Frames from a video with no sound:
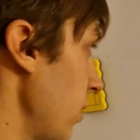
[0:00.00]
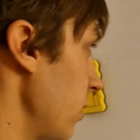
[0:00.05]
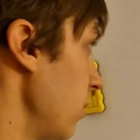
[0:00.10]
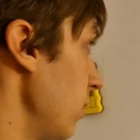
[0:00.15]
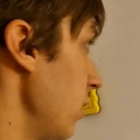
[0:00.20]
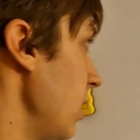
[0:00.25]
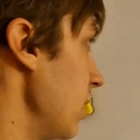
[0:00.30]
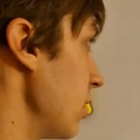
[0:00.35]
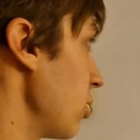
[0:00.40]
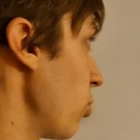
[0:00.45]

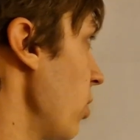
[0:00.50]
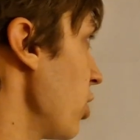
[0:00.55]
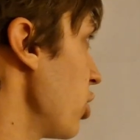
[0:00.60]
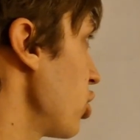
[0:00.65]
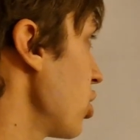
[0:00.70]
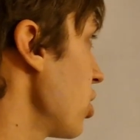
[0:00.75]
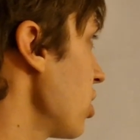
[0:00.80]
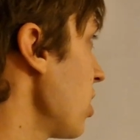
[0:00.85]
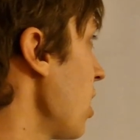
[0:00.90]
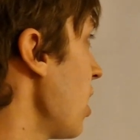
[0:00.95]
this
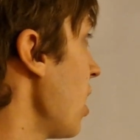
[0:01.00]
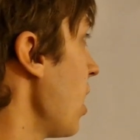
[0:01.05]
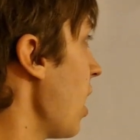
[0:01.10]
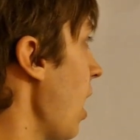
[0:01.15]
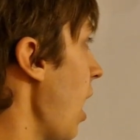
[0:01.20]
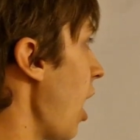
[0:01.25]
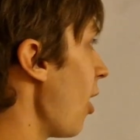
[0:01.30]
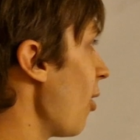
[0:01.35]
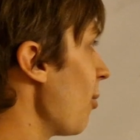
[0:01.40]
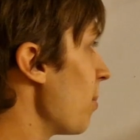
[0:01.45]
question,
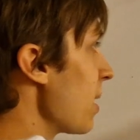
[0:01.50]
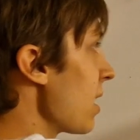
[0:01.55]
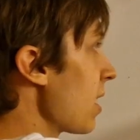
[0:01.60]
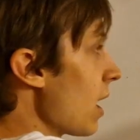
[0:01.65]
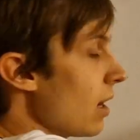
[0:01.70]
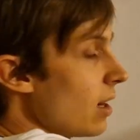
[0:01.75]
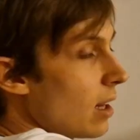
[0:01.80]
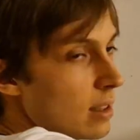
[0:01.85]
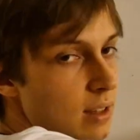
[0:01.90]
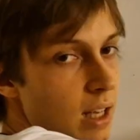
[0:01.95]
how big
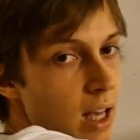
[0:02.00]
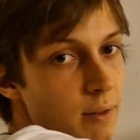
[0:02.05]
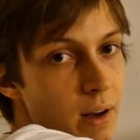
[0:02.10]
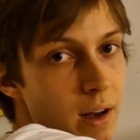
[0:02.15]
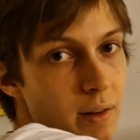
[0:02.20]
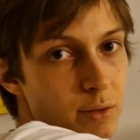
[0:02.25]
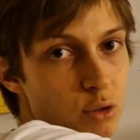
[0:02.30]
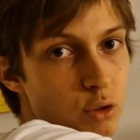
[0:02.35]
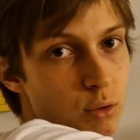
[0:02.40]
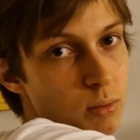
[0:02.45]
does F
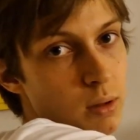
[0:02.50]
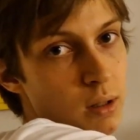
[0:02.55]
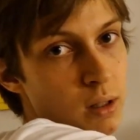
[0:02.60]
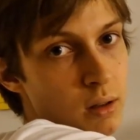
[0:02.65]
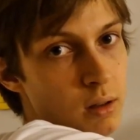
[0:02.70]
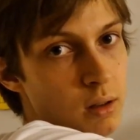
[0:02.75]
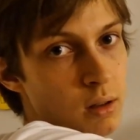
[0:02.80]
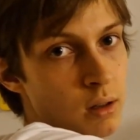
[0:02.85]
have to be?